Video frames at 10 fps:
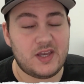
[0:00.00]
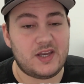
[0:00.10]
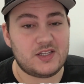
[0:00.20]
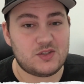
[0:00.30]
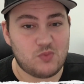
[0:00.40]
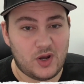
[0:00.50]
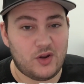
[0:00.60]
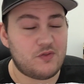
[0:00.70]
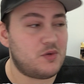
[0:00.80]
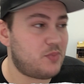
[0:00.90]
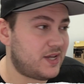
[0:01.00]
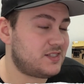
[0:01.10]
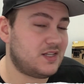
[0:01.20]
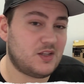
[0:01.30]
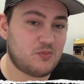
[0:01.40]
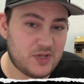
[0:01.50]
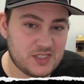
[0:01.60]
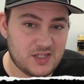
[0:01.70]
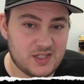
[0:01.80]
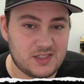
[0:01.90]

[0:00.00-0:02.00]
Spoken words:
it's one of the best in the business.